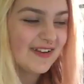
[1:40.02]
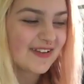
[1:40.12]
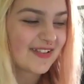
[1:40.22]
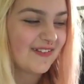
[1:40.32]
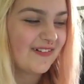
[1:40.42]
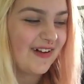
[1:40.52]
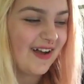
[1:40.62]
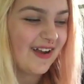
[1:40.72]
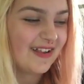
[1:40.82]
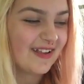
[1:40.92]
I just thought
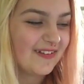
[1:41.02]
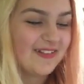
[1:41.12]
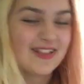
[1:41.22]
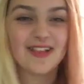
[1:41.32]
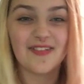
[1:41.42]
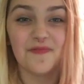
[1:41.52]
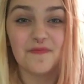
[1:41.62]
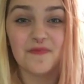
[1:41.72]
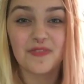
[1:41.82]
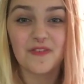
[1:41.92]
I'd include these
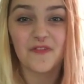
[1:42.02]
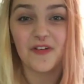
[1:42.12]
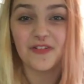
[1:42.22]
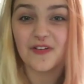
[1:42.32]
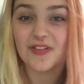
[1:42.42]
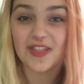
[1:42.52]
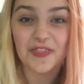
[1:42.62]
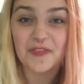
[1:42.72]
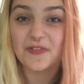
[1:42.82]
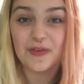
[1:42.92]
photos because
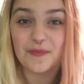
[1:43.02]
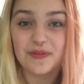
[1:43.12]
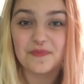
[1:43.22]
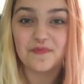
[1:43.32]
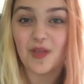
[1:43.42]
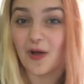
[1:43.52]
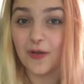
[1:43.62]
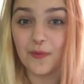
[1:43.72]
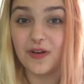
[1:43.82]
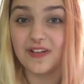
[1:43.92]
I thought they were
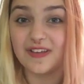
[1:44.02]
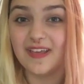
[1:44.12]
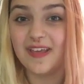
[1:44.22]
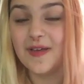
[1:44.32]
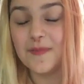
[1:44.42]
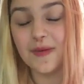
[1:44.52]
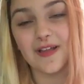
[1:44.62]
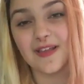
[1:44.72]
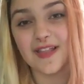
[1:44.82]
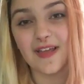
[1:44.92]
high quality
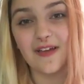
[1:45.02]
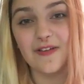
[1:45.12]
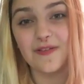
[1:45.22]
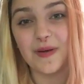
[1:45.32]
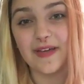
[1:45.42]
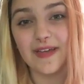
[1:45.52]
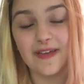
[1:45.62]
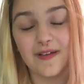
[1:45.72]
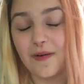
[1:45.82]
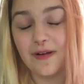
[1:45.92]
because I use my
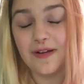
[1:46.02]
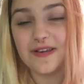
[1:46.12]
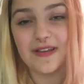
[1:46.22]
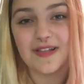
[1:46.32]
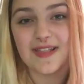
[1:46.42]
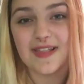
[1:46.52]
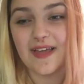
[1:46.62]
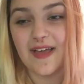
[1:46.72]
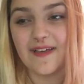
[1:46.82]
college's